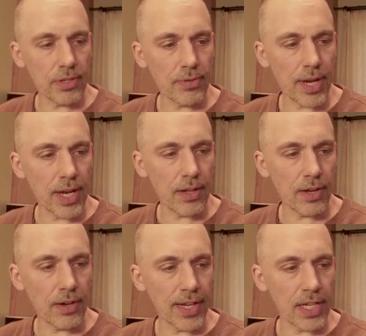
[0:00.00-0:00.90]
create a
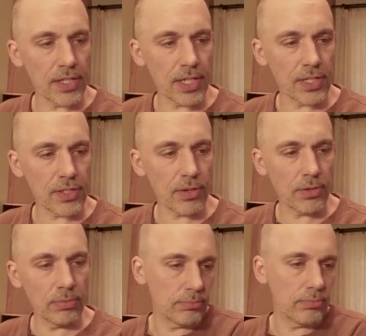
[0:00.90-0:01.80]
lot of aliasing,
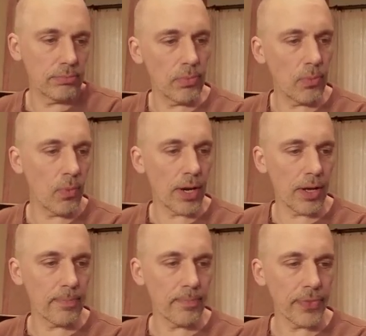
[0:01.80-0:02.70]
so why
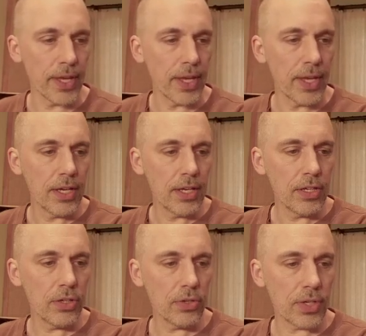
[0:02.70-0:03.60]
not?
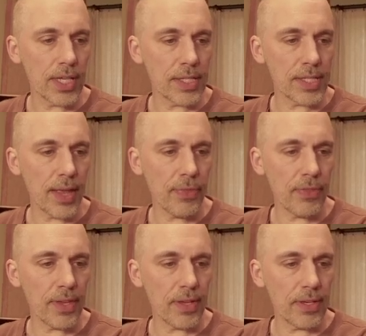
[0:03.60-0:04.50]
You can set
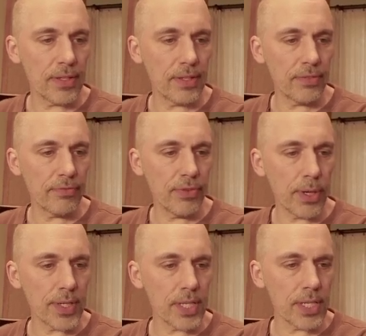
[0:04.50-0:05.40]
the
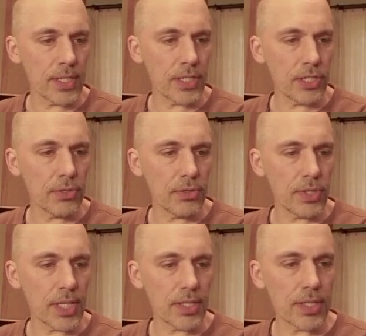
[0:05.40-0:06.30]
frequencies to
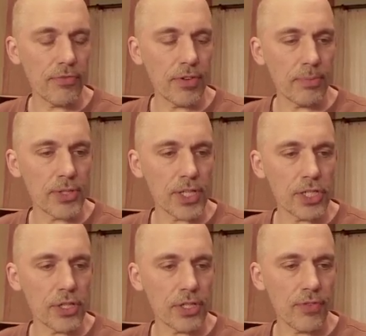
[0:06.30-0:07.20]
6 different
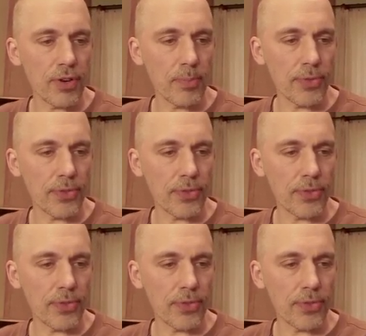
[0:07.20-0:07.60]
positions from